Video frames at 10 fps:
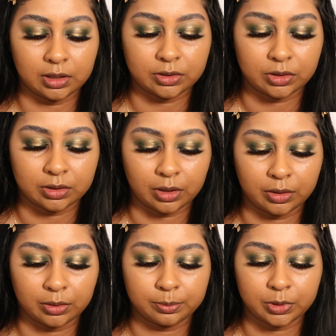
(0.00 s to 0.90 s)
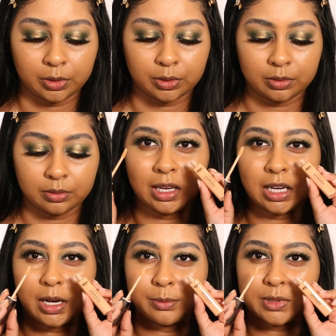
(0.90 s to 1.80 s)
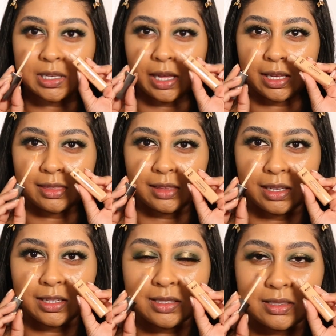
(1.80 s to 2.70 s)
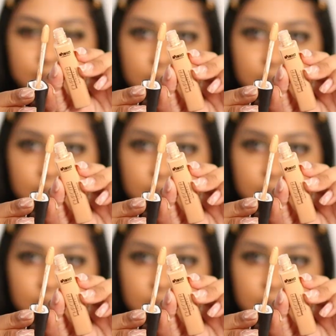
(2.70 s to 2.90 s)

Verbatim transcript: Let's just hope so. Comes like this.